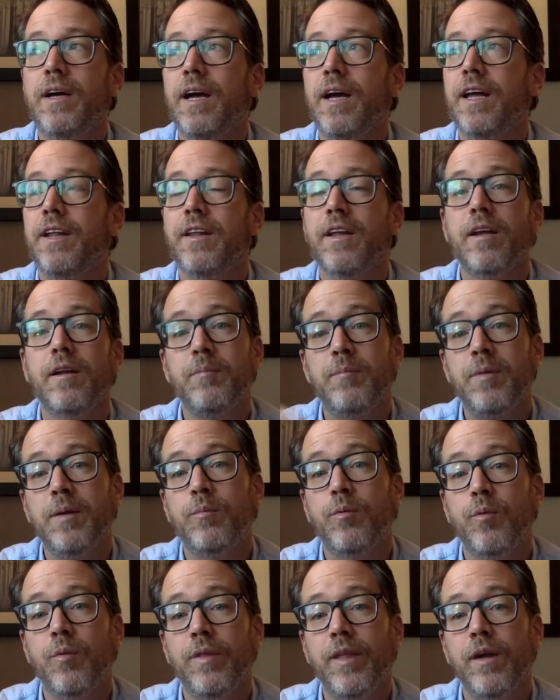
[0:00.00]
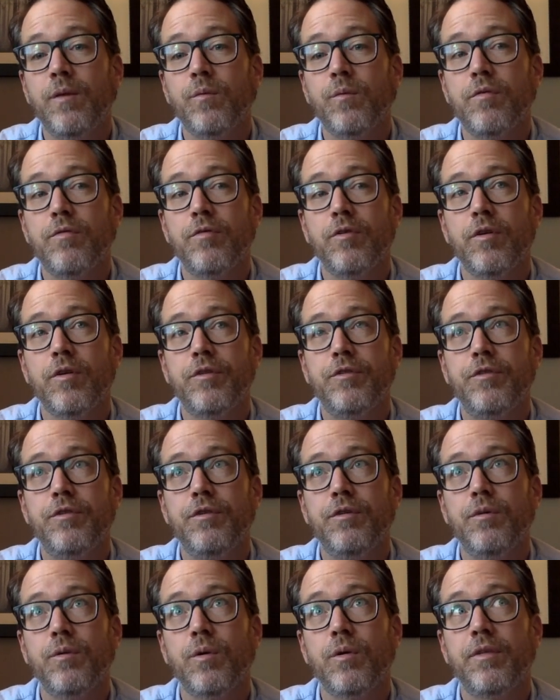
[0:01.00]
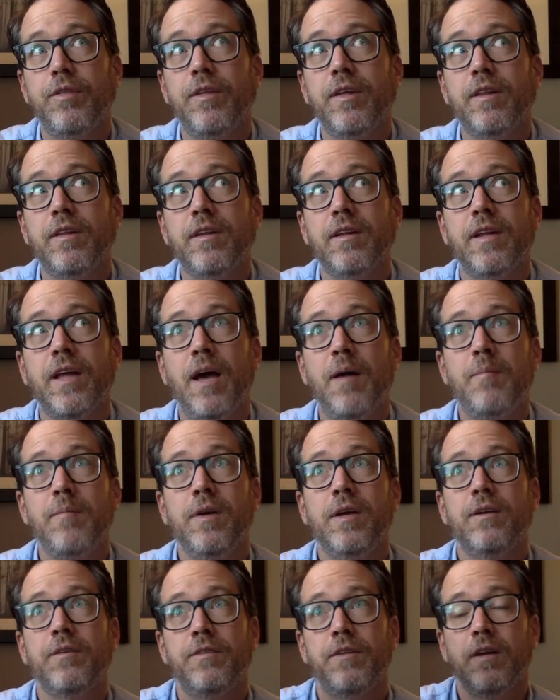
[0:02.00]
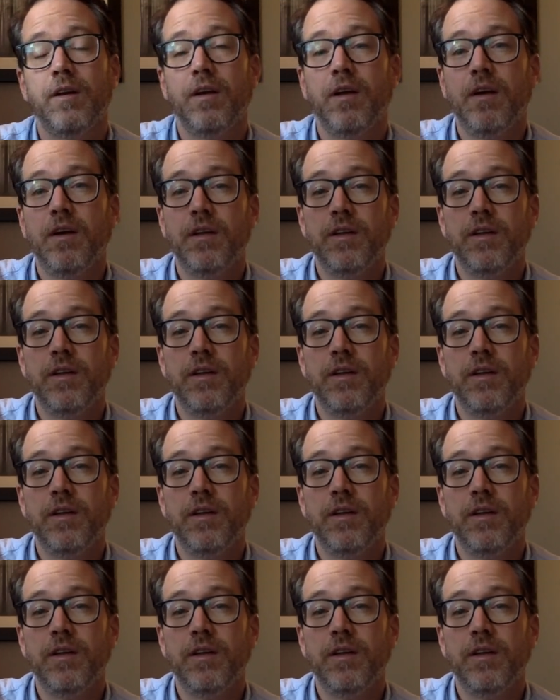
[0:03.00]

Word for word: And that people then refer to or think that that means that,